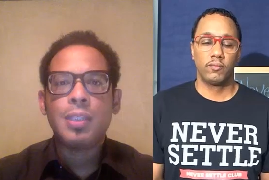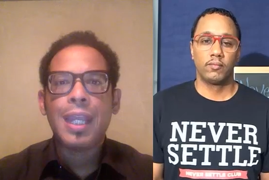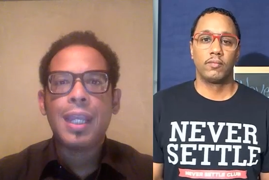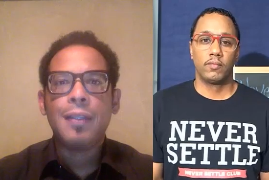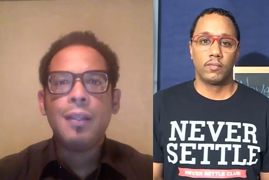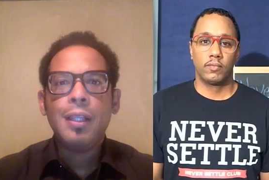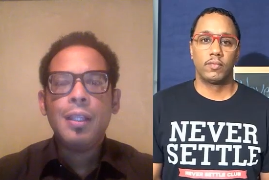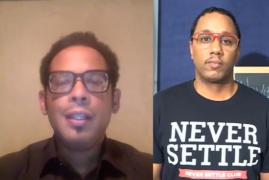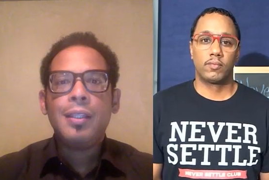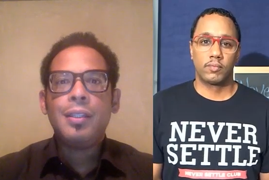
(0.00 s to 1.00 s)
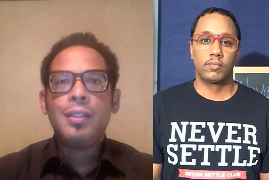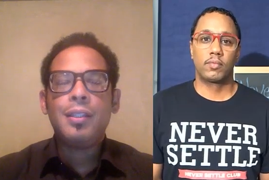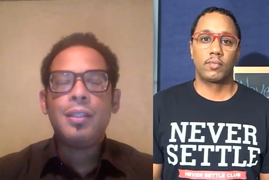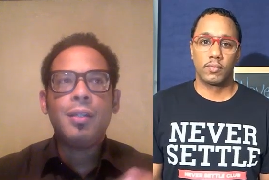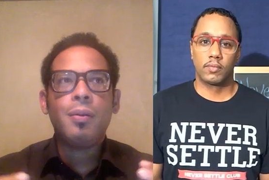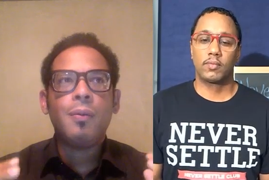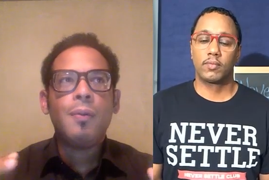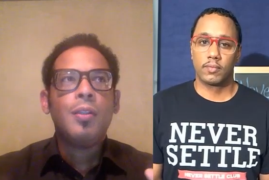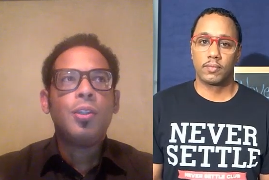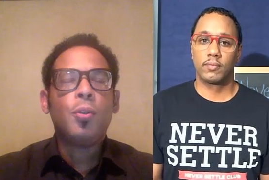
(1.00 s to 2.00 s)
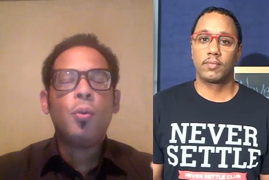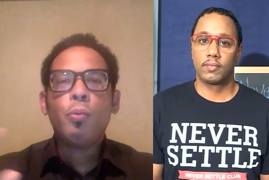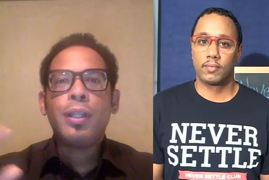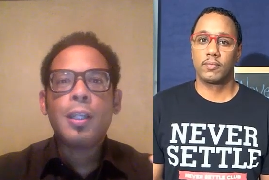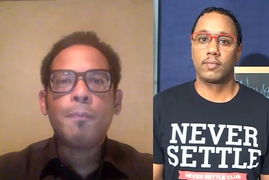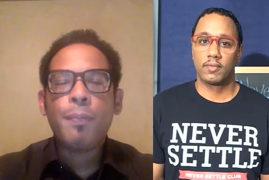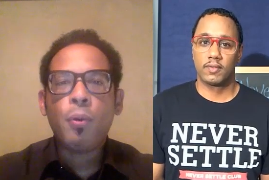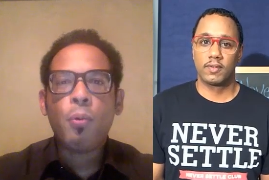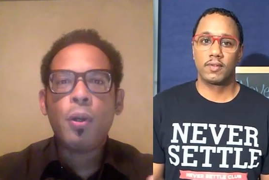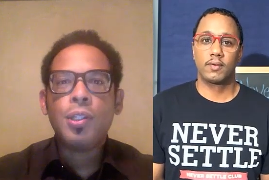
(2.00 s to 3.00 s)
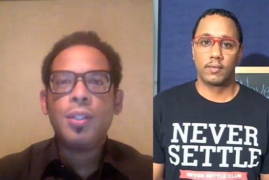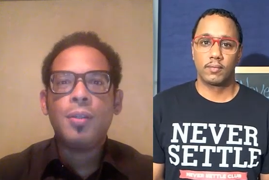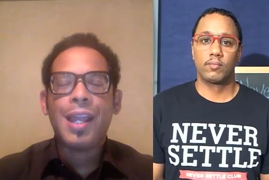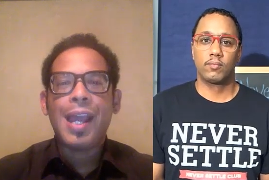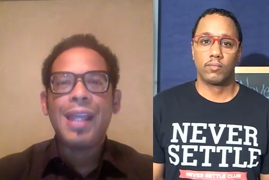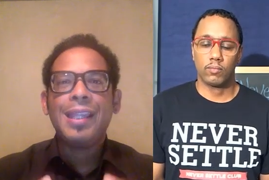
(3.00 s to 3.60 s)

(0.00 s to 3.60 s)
Speaker 1: you know, taking the, you know, doing what other people want you to do.